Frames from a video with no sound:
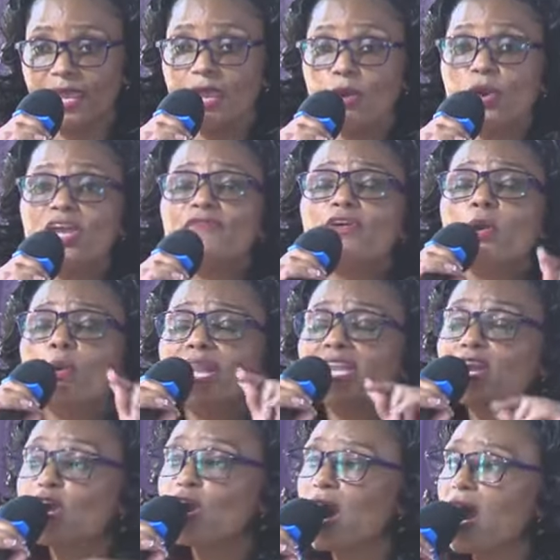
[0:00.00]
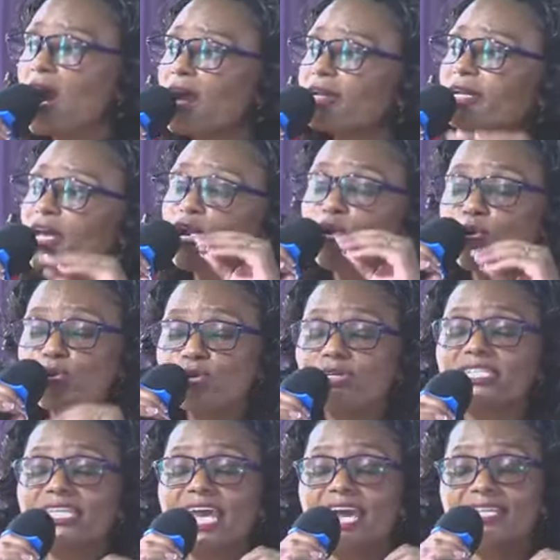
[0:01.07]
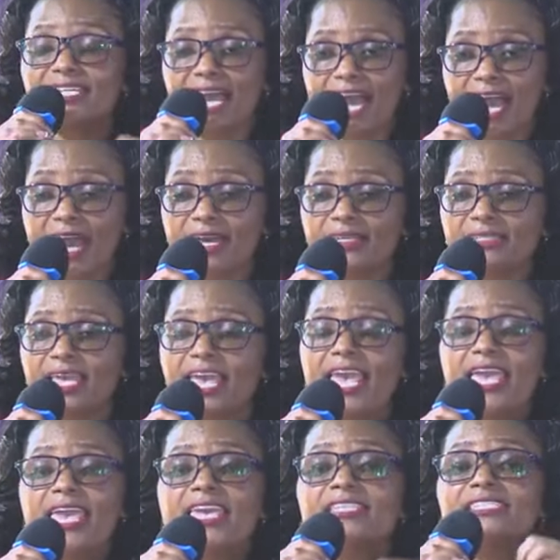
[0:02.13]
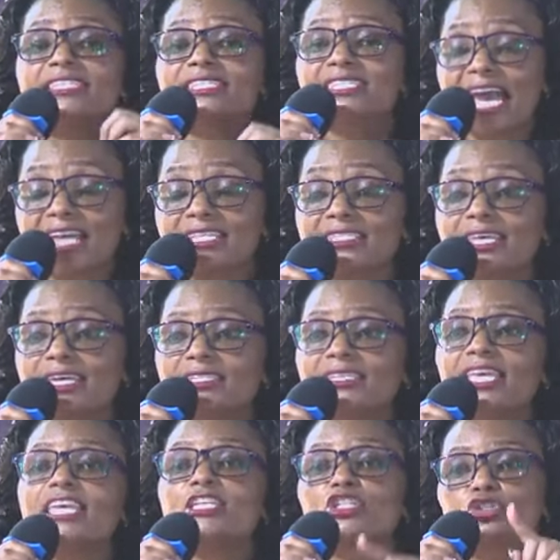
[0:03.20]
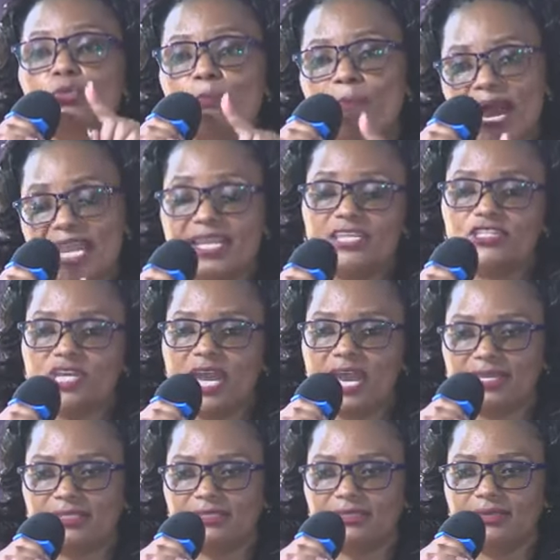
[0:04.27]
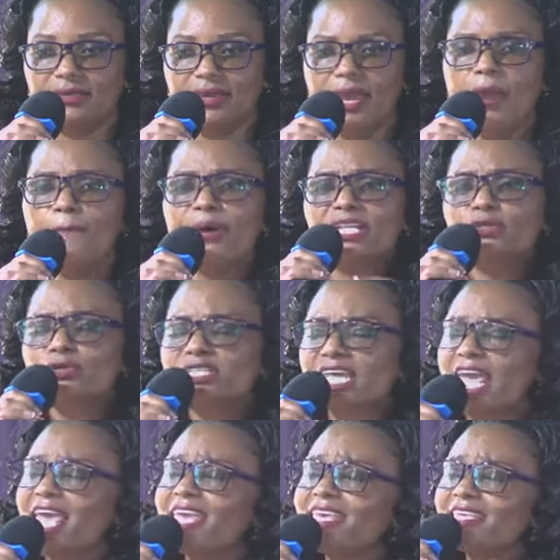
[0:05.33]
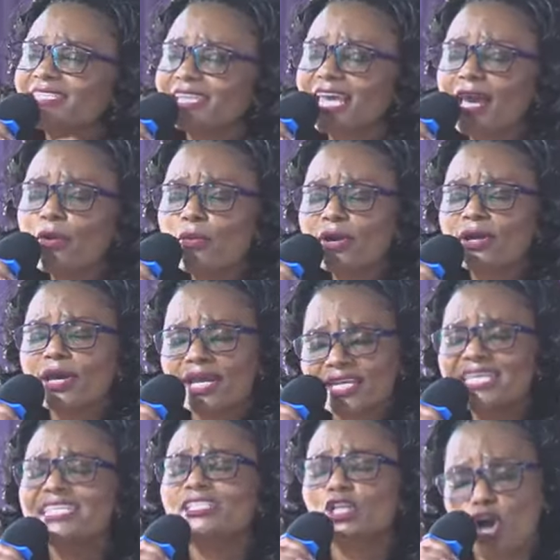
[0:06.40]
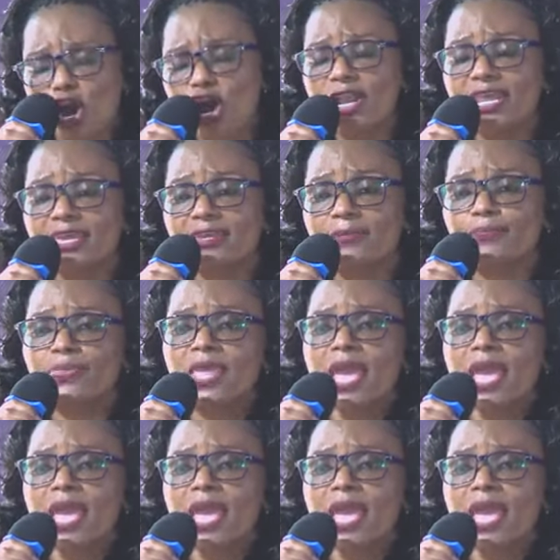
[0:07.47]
Kwa hivyo, when God looked at us, his justice is to punish us. But today he's calling.